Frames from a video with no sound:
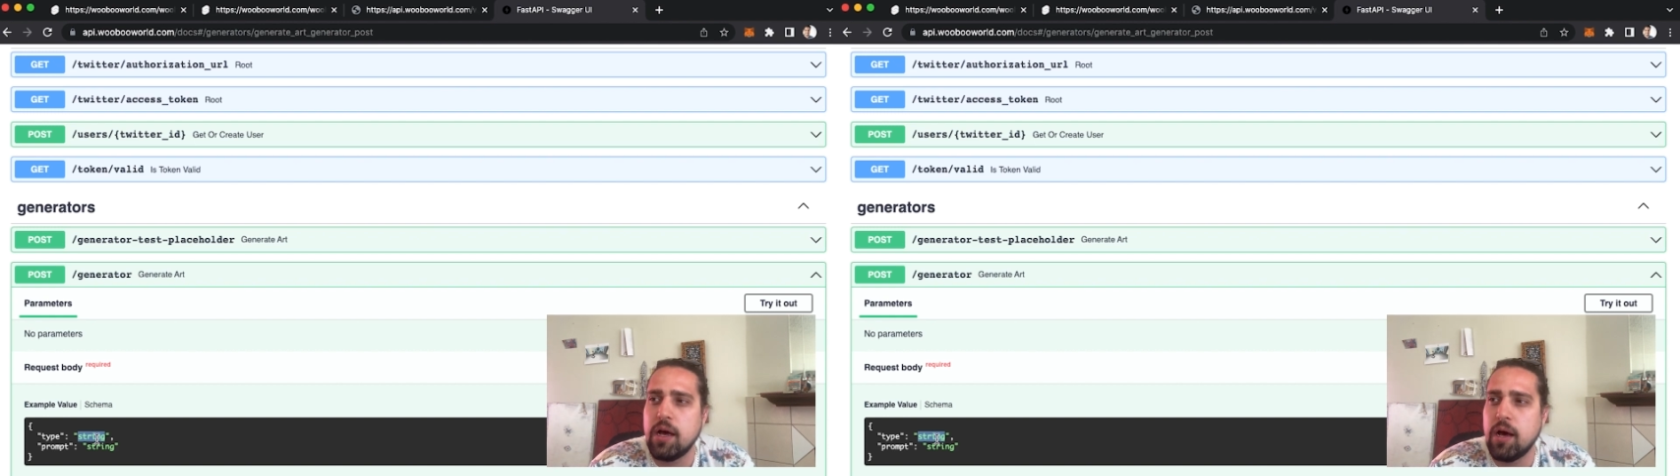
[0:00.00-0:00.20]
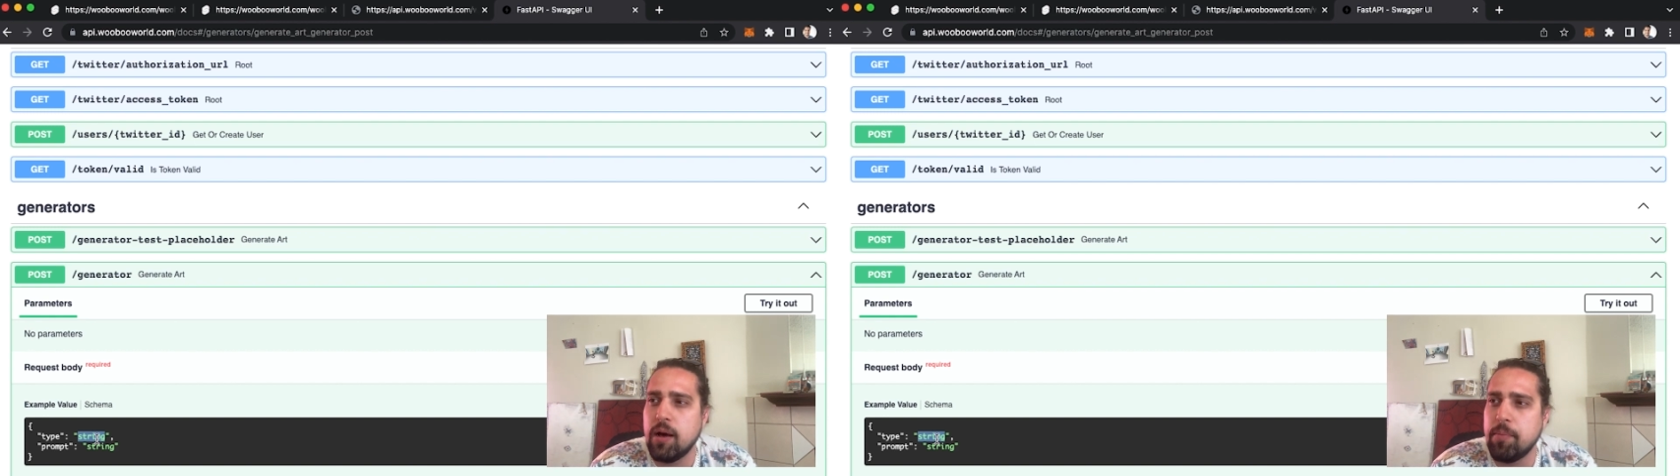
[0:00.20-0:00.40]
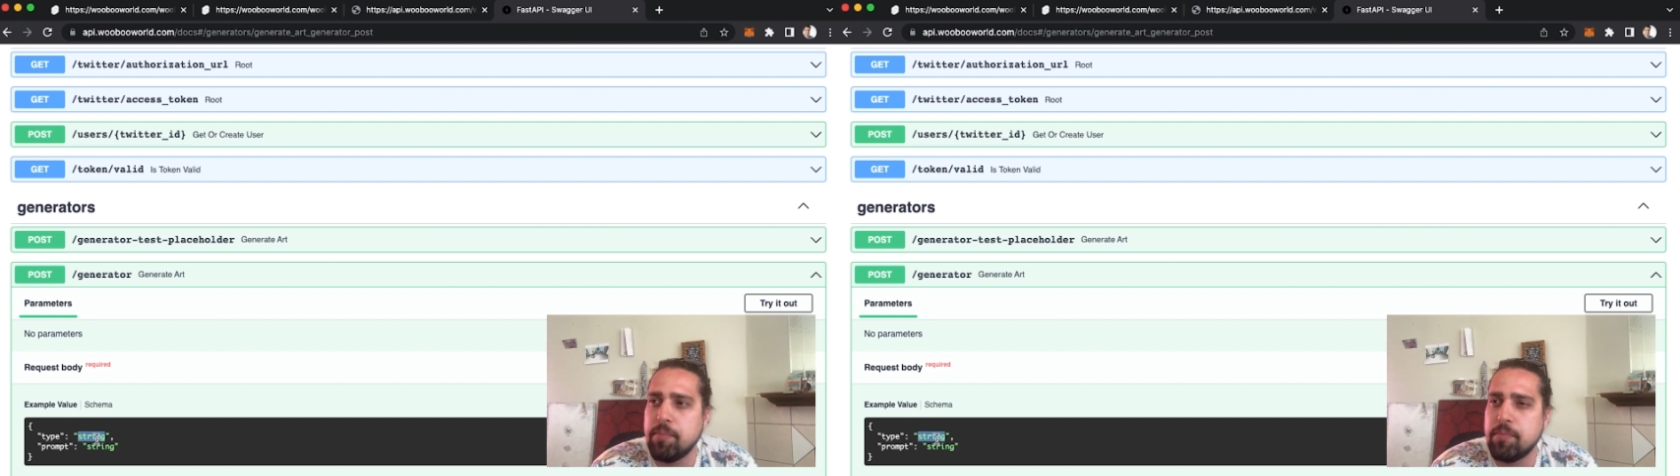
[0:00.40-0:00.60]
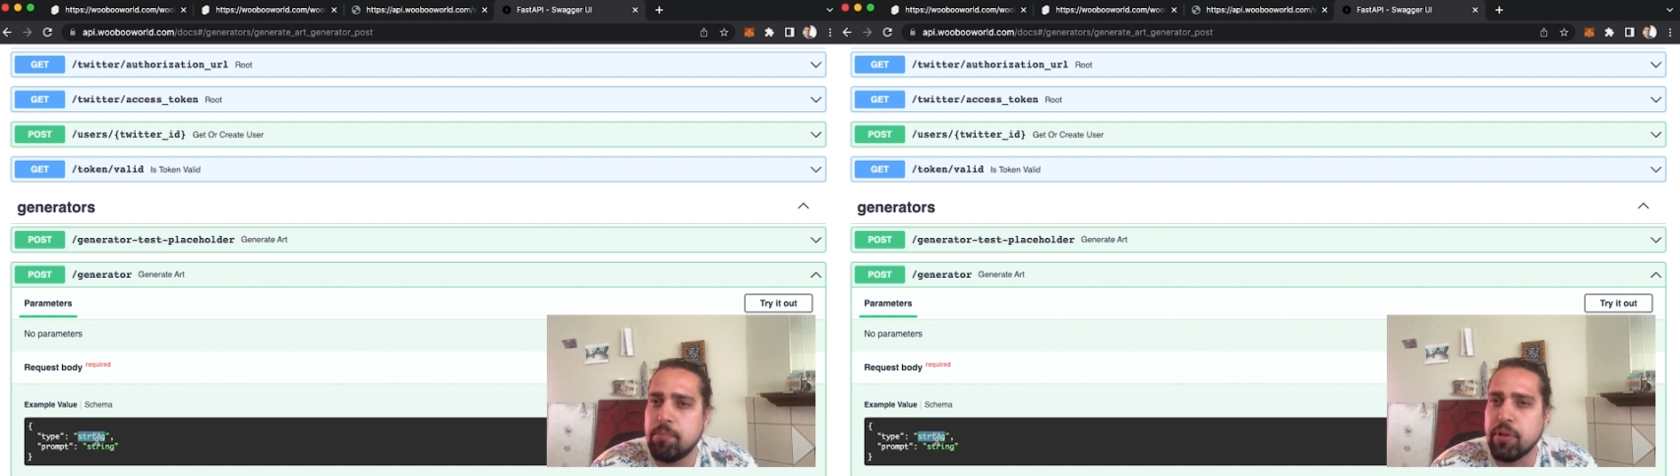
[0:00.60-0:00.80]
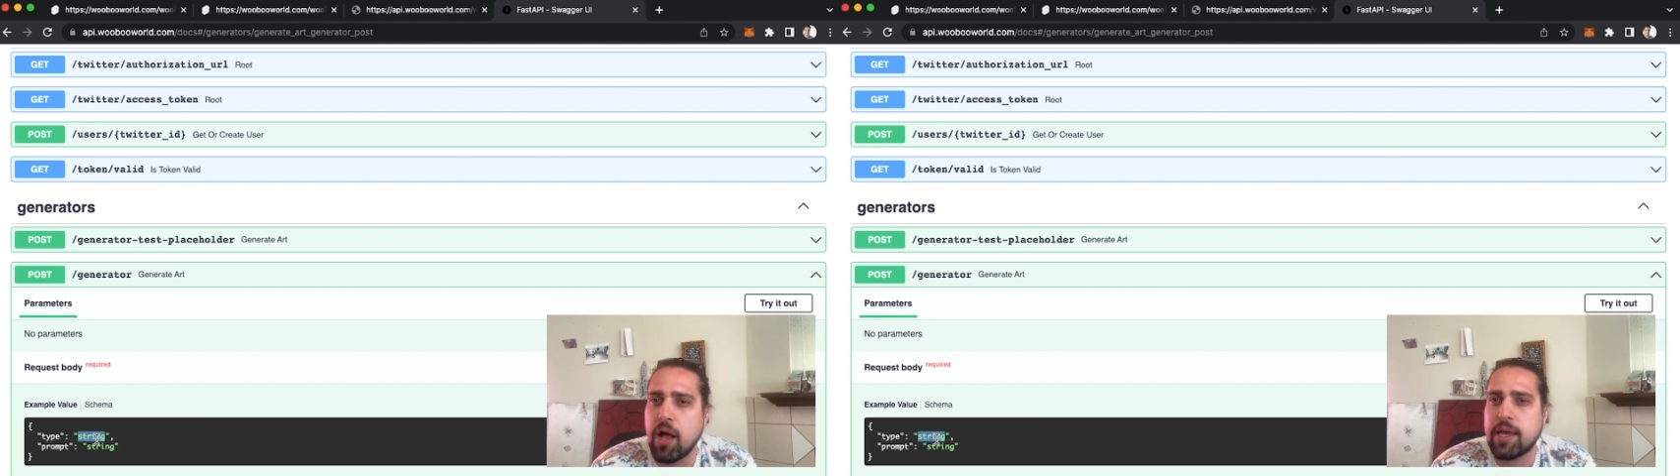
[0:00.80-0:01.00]

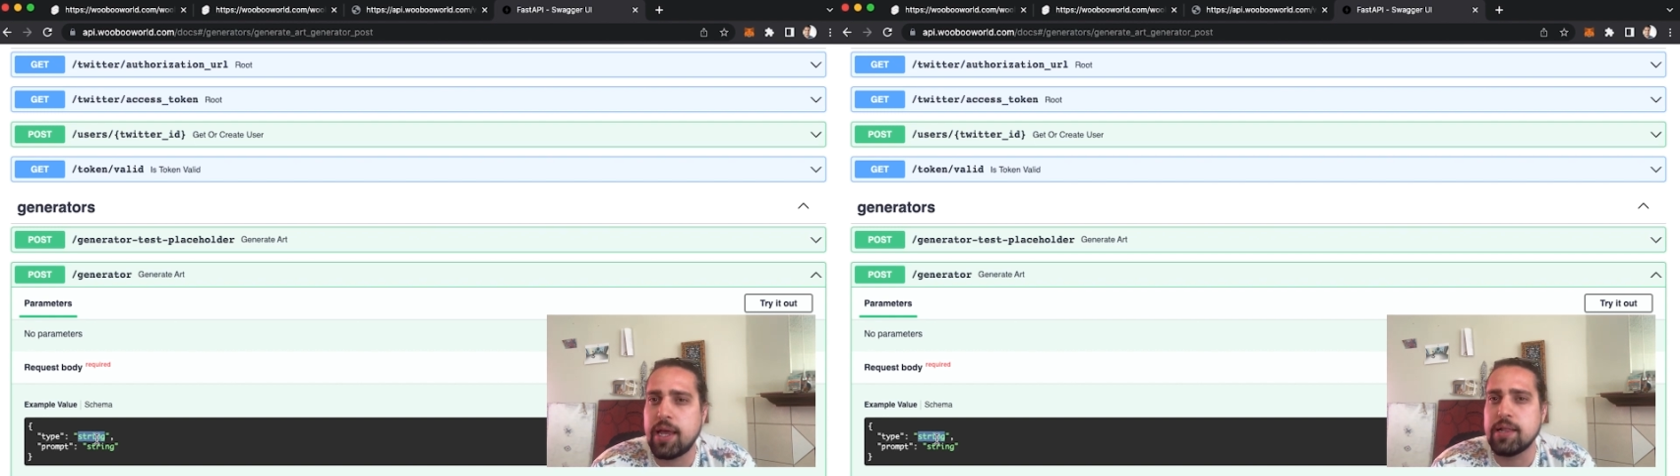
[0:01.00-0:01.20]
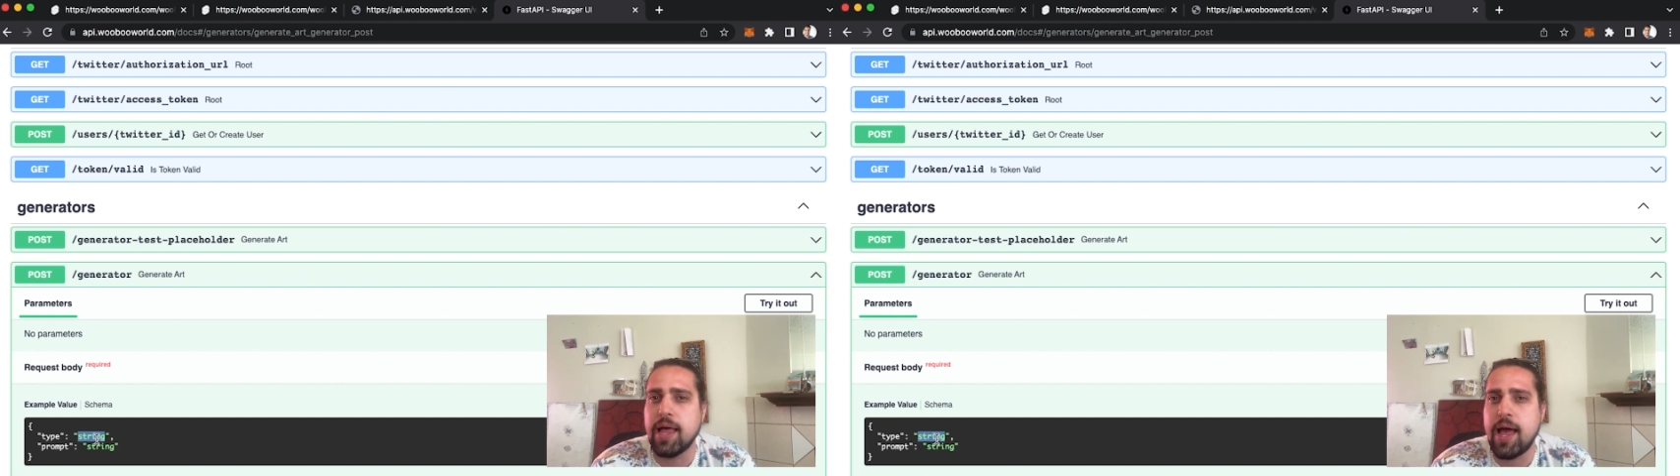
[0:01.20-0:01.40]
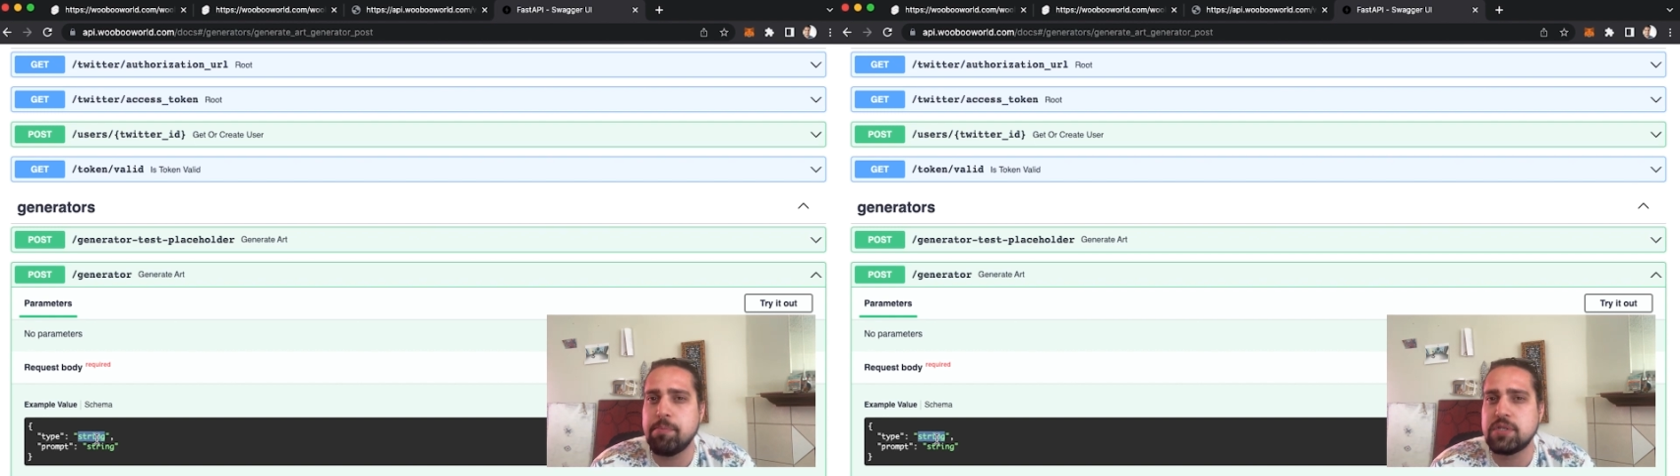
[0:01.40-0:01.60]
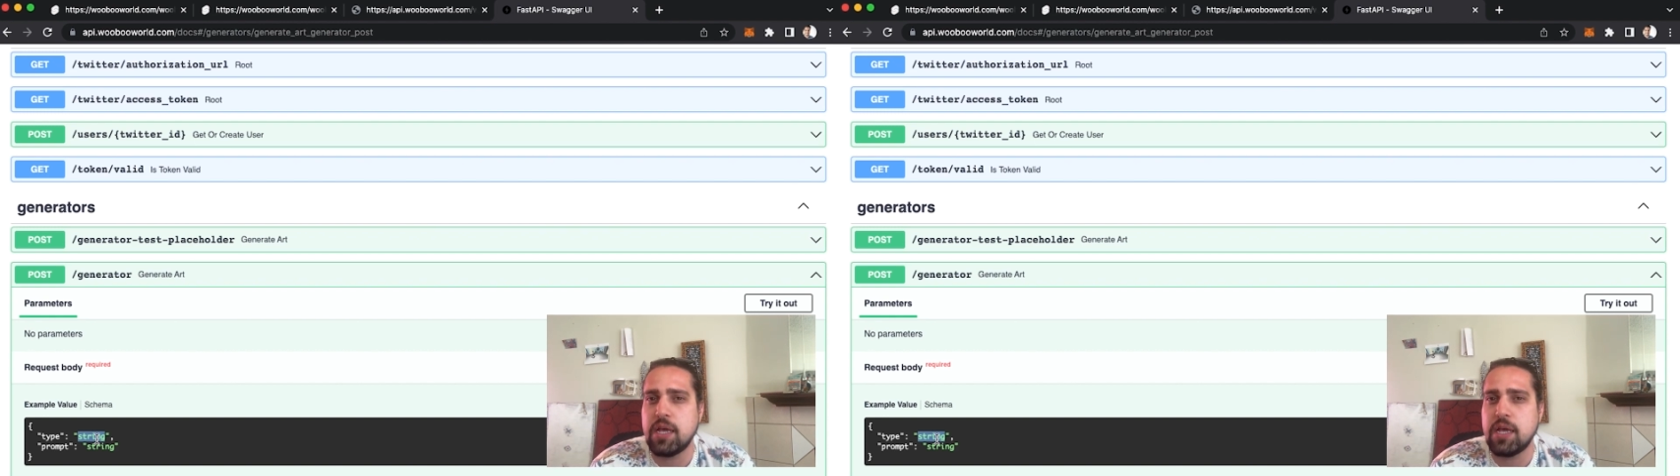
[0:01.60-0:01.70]
Blockade Labs